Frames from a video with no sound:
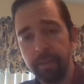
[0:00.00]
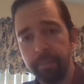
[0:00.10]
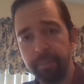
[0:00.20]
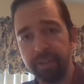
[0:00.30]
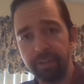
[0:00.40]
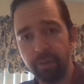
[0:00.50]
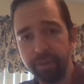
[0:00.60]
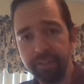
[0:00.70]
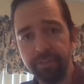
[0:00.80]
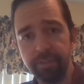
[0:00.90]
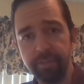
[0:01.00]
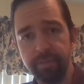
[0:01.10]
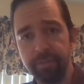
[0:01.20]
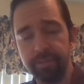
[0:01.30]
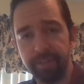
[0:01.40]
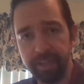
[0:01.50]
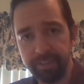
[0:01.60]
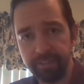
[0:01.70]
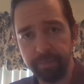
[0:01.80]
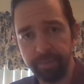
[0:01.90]
But according to divine
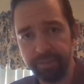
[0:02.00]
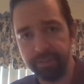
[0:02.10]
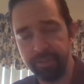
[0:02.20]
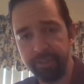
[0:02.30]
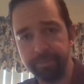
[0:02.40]
simplicity,